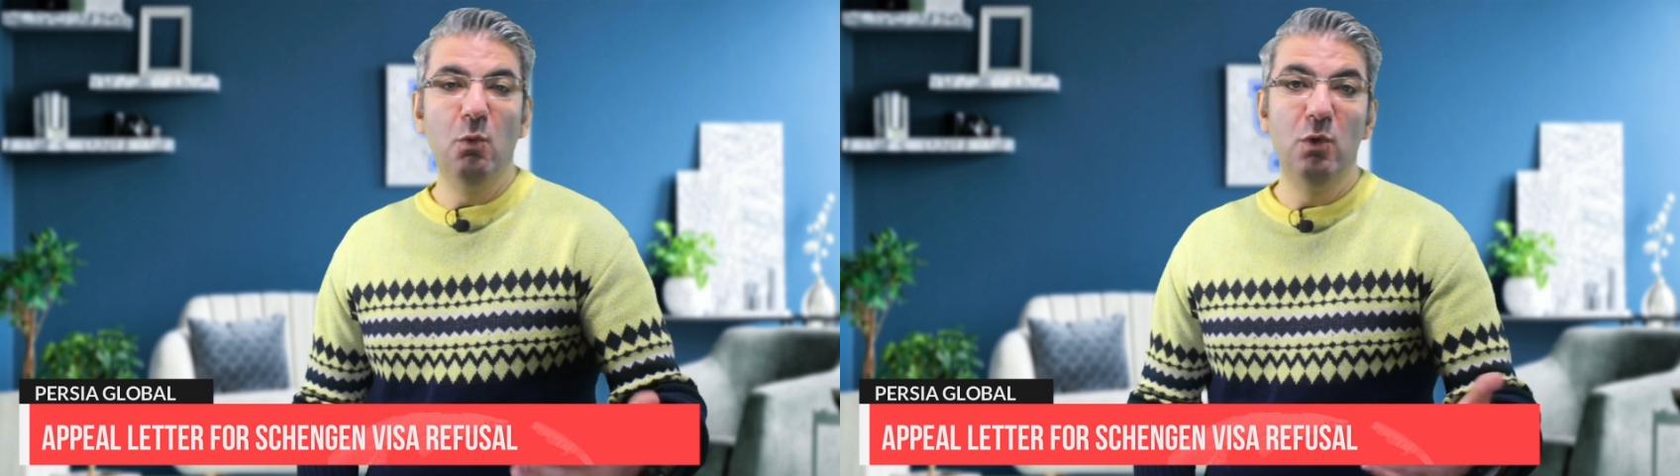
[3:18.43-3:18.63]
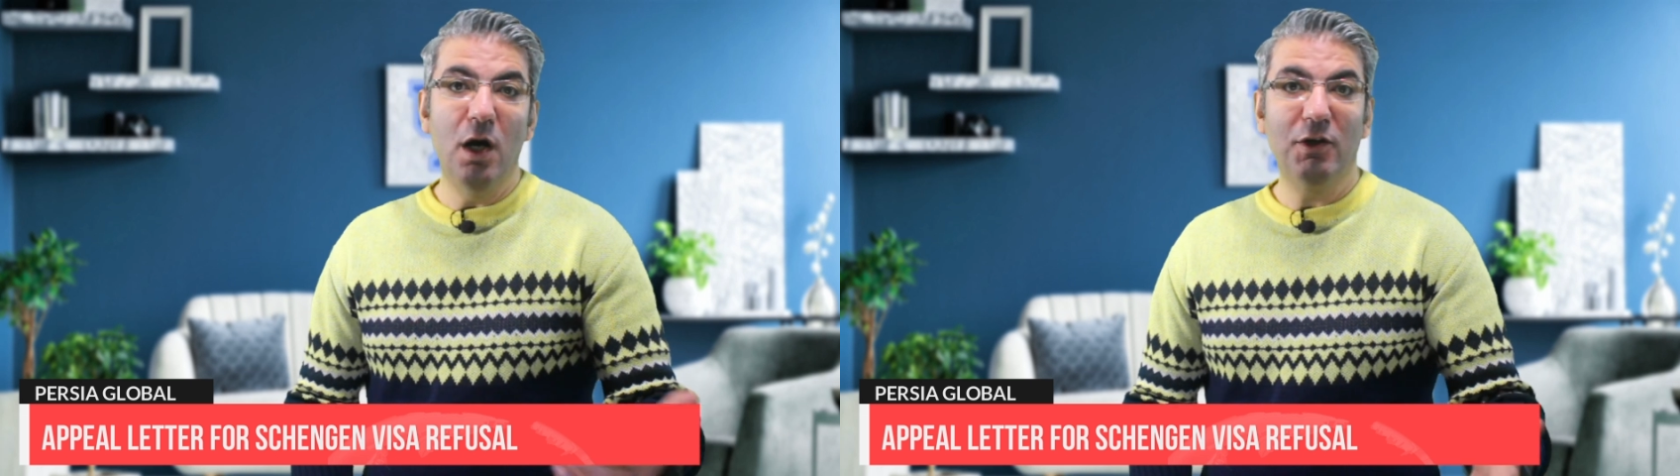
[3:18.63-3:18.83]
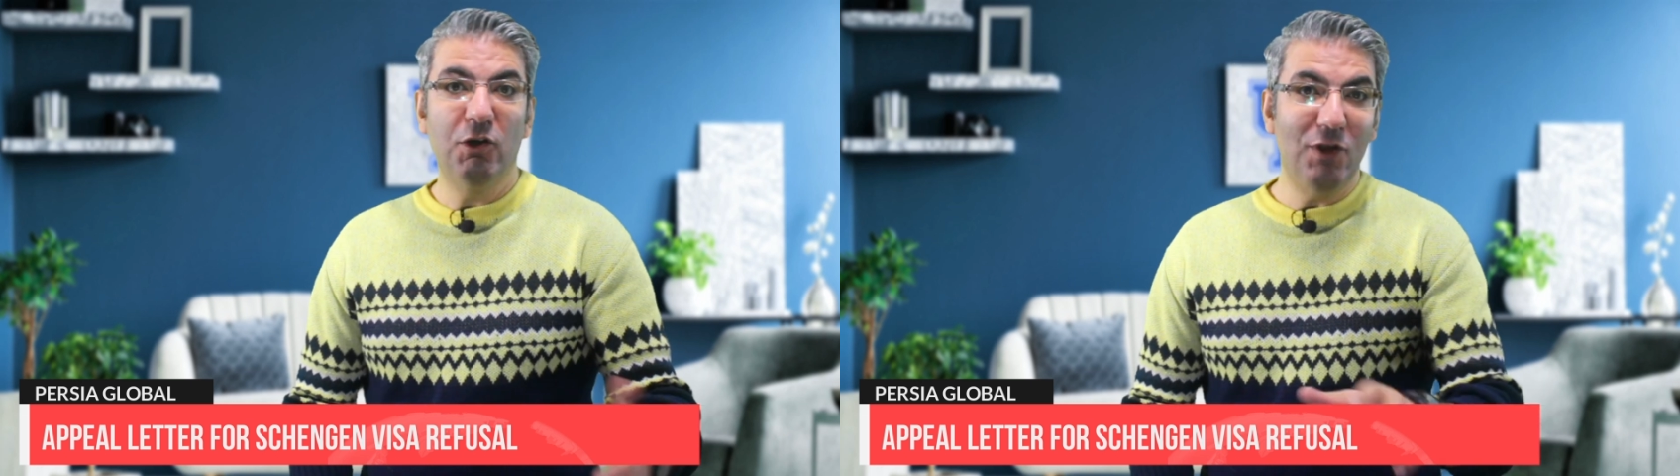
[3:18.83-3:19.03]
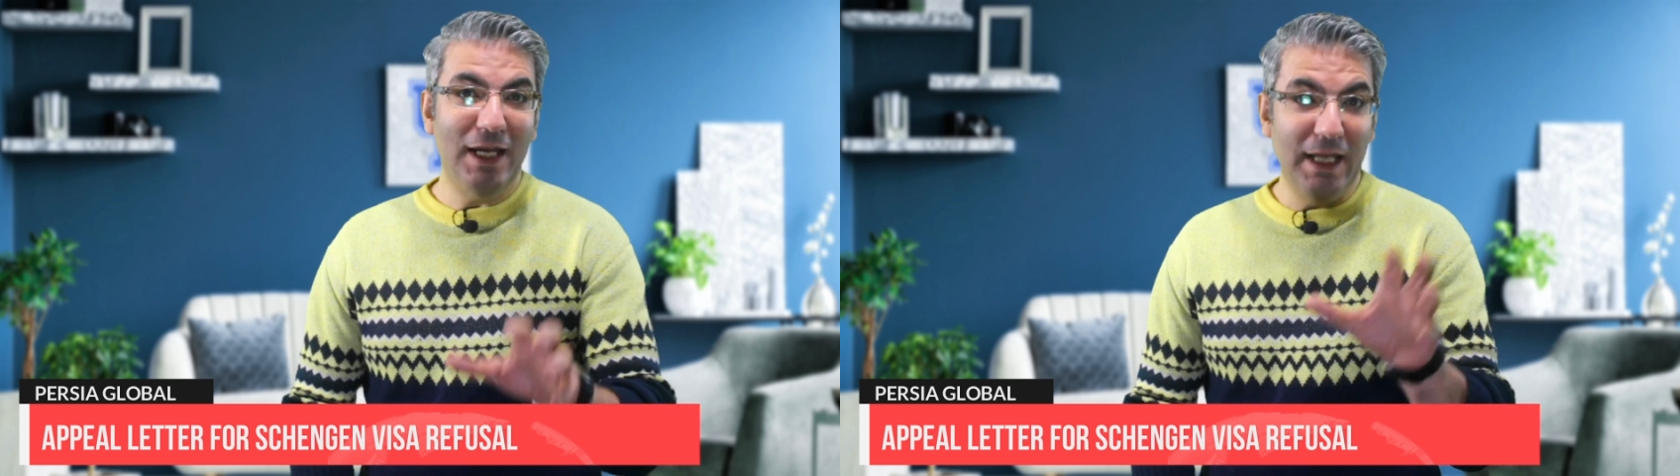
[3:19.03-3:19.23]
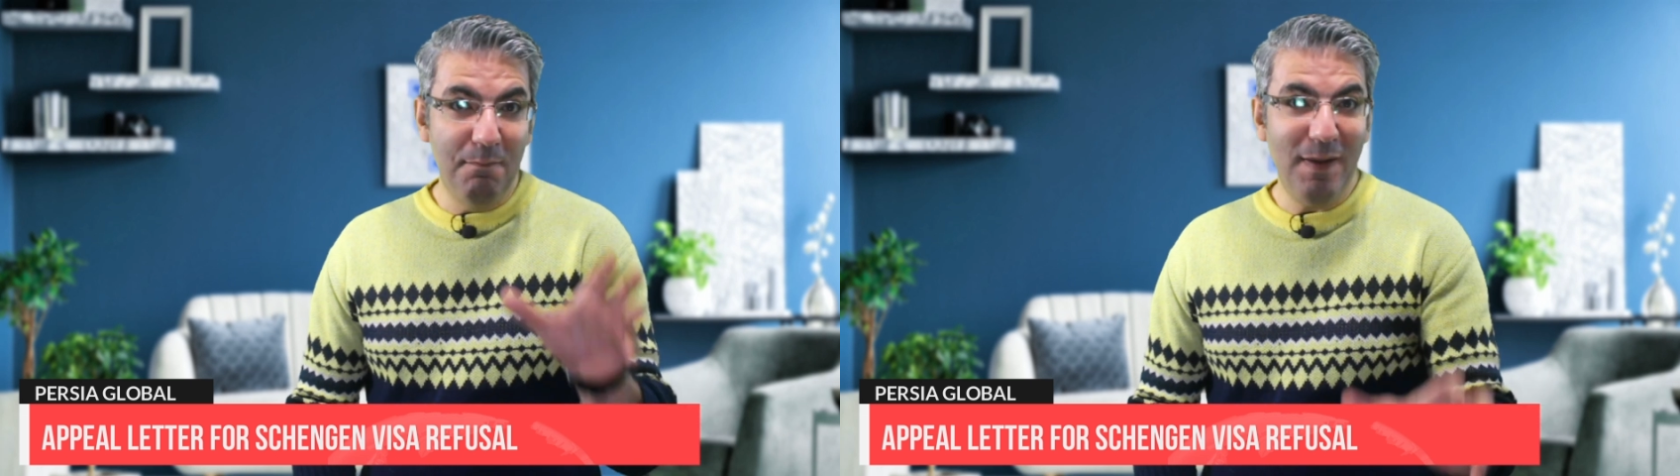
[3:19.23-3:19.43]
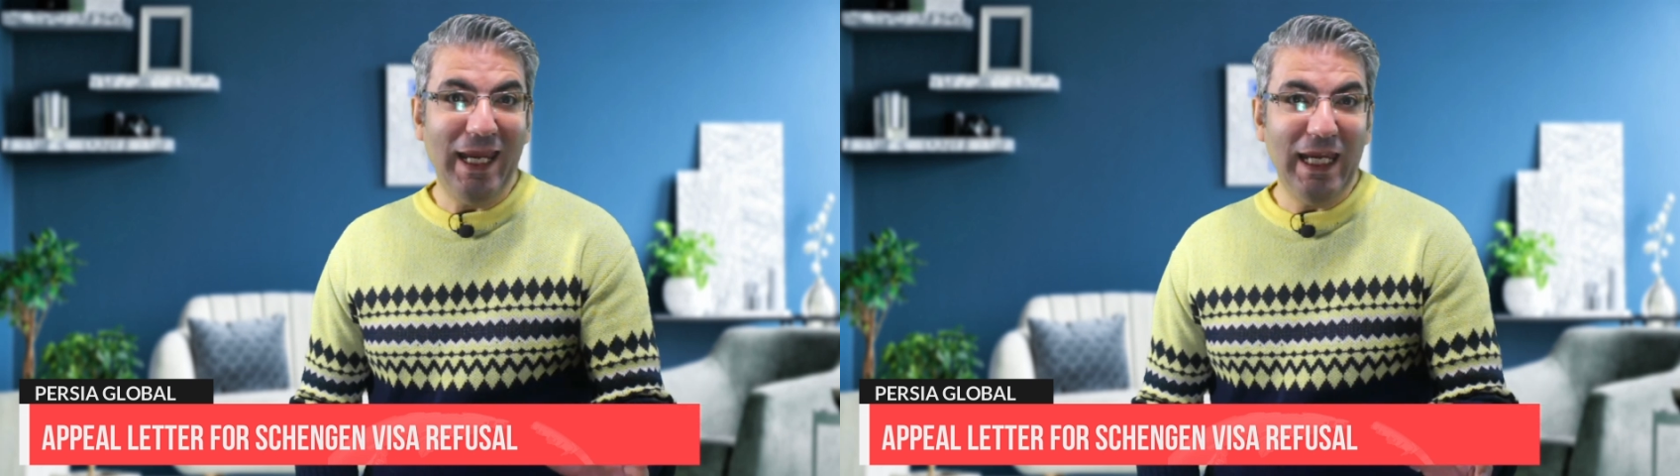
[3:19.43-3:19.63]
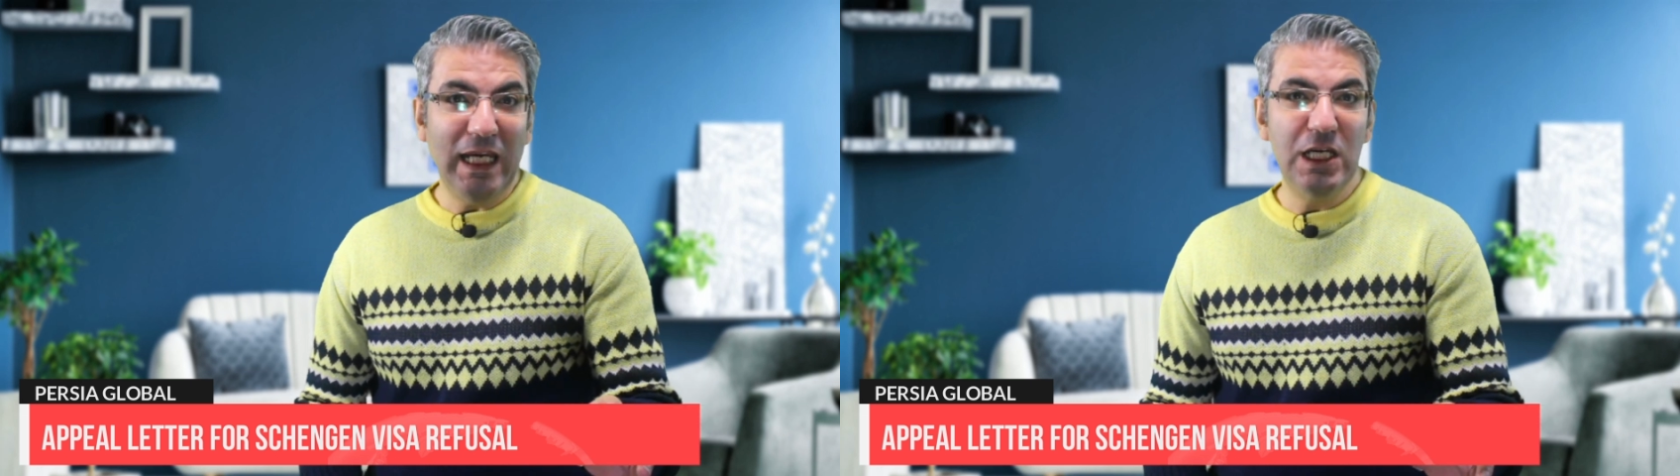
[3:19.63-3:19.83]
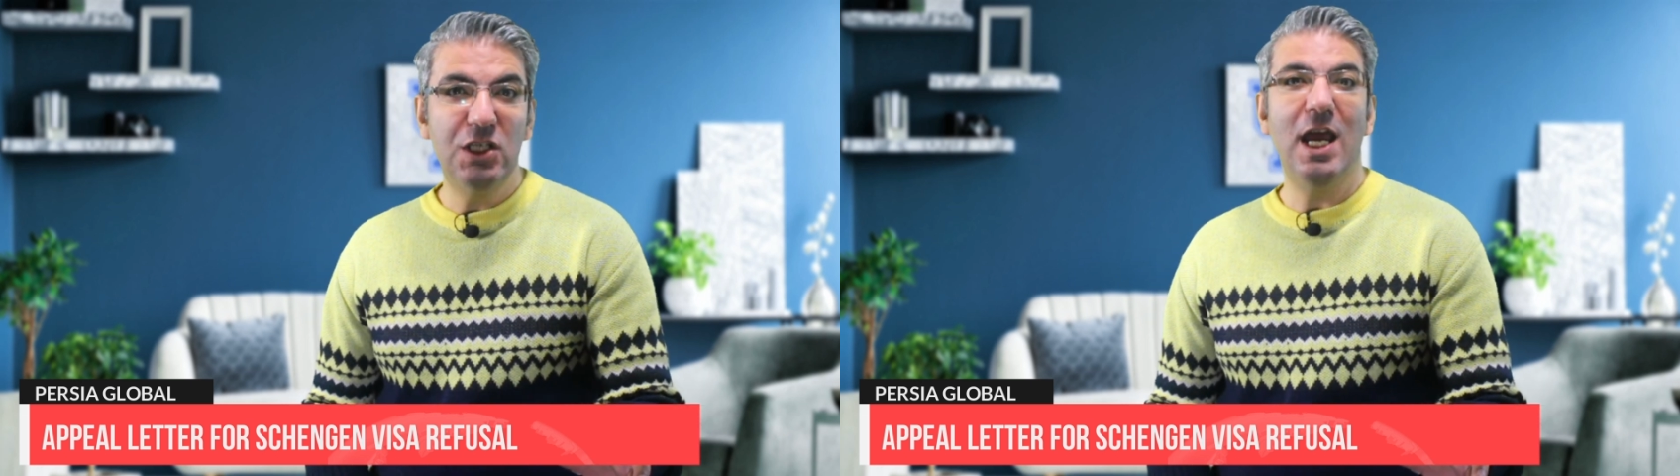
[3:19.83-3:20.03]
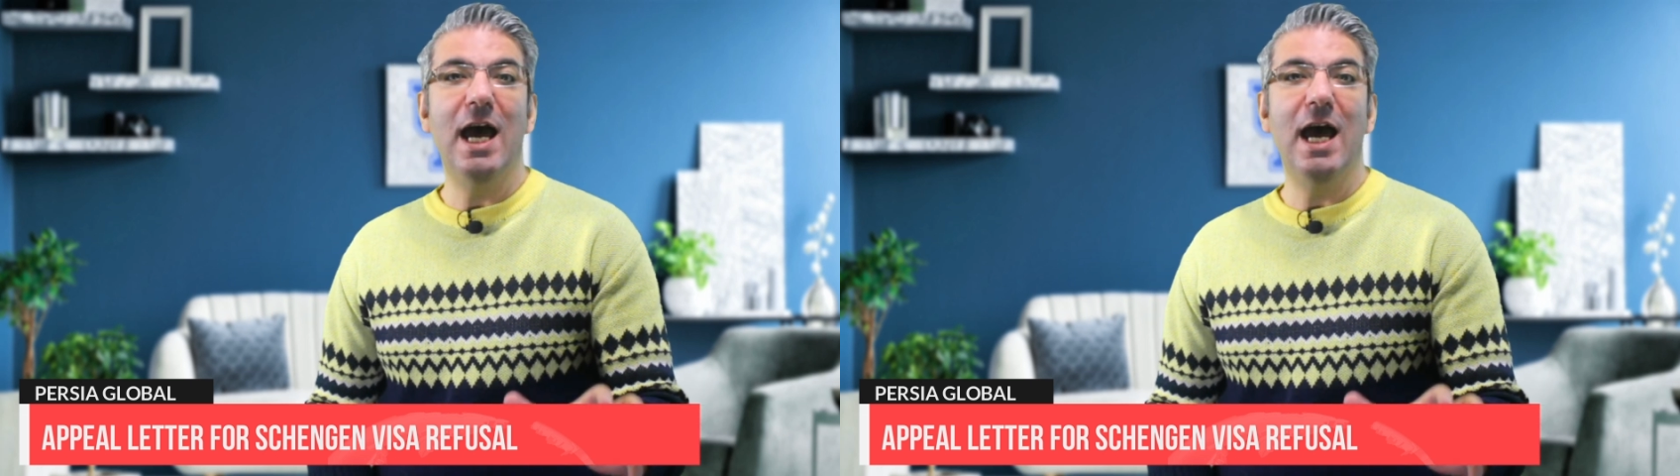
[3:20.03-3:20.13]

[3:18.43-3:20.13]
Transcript: longer than a page